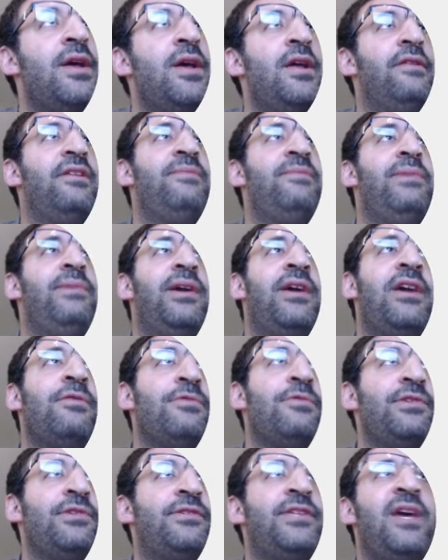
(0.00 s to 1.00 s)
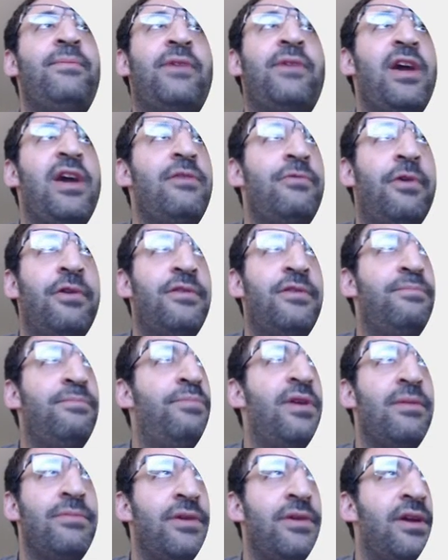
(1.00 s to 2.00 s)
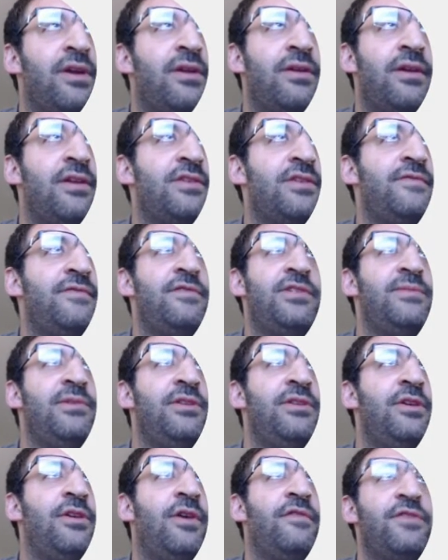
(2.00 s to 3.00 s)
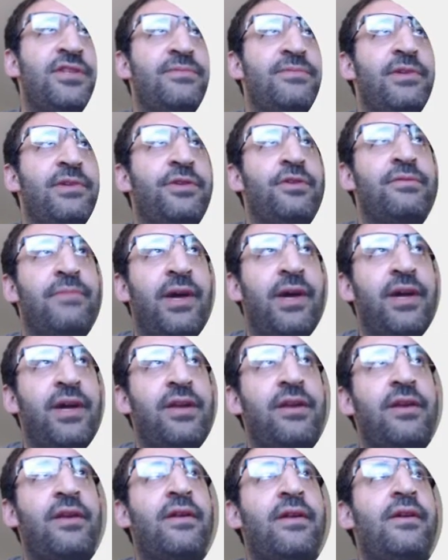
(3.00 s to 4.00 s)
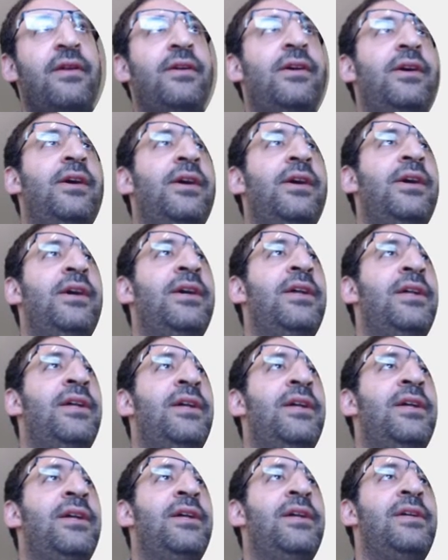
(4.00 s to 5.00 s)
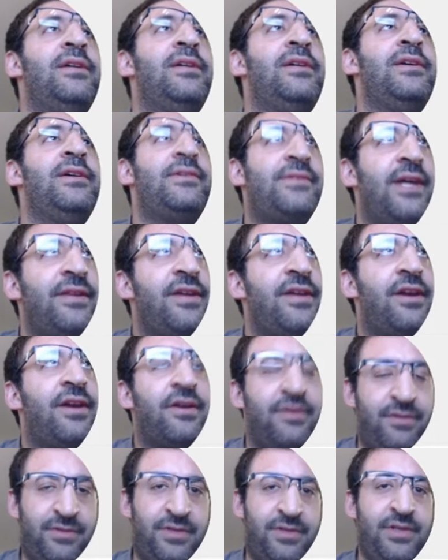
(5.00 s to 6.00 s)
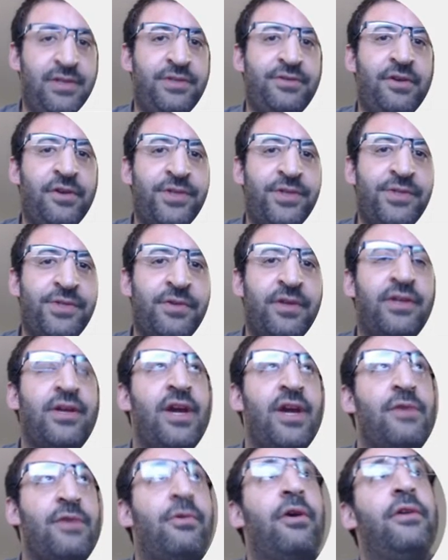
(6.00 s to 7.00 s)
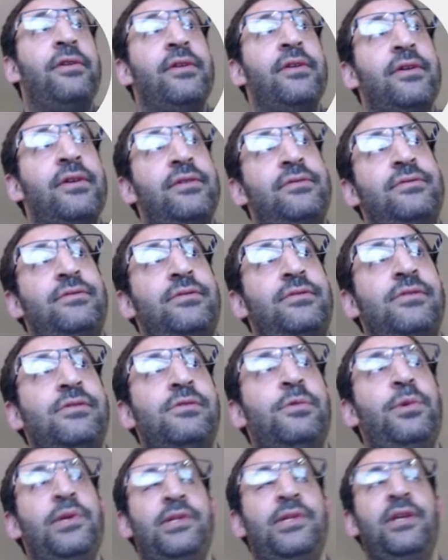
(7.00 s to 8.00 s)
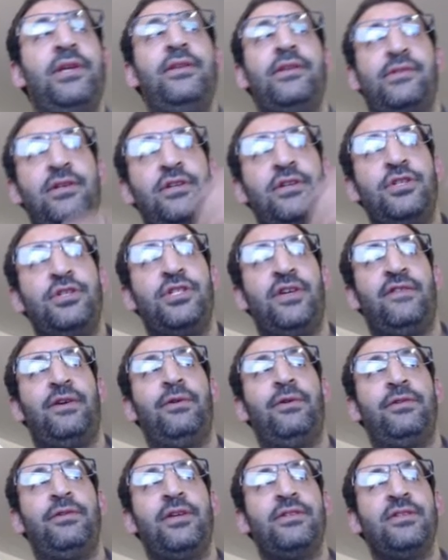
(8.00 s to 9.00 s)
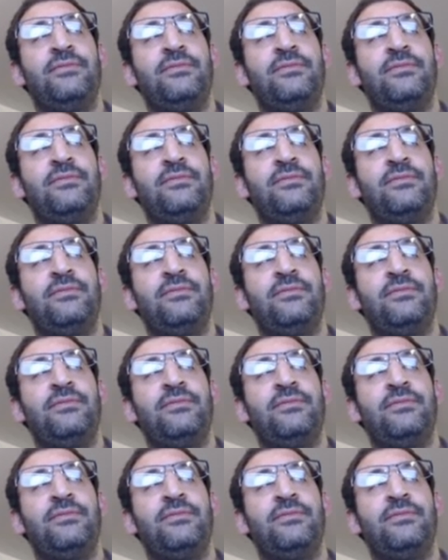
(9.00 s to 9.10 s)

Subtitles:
that begins with same keyword. Public is the visibility of this method main. Static, it's also a keyword. We will say this in Java. What does it